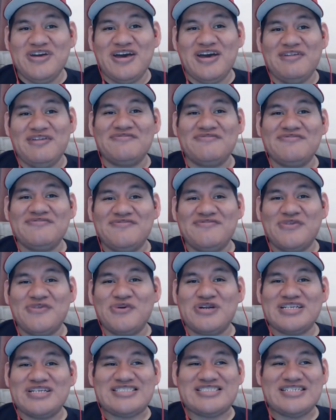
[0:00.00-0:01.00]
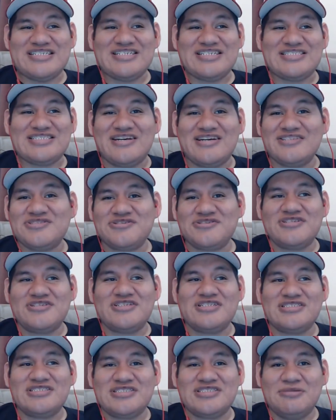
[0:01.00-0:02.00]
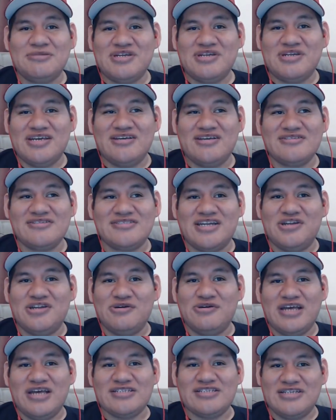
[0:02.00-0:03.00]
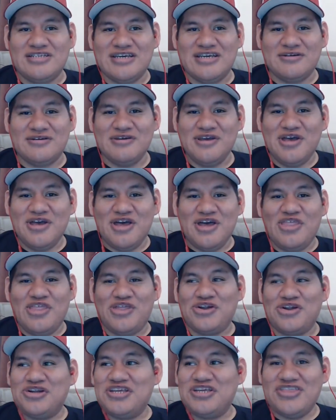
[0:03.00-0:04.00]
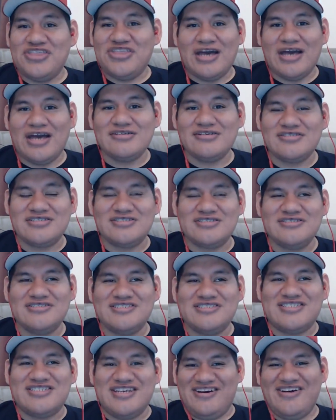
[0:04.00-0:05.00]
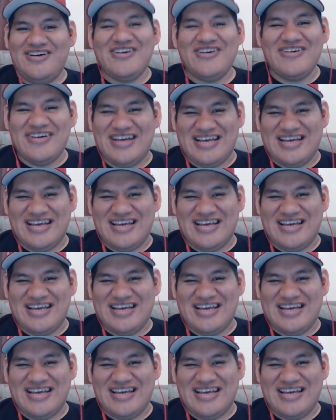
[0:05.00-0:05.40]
have 4,600, and somebody else I know has like 30,000. So